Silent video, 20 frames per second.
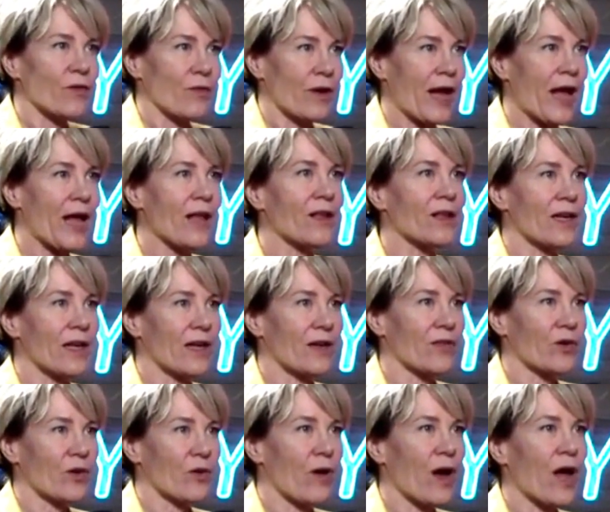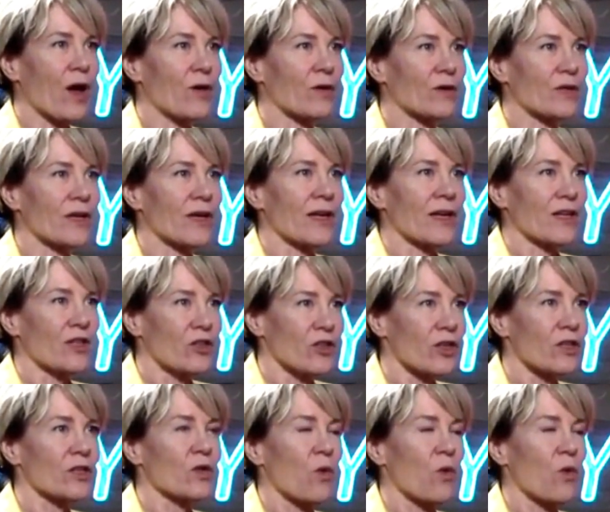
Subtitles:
reality on the ground, just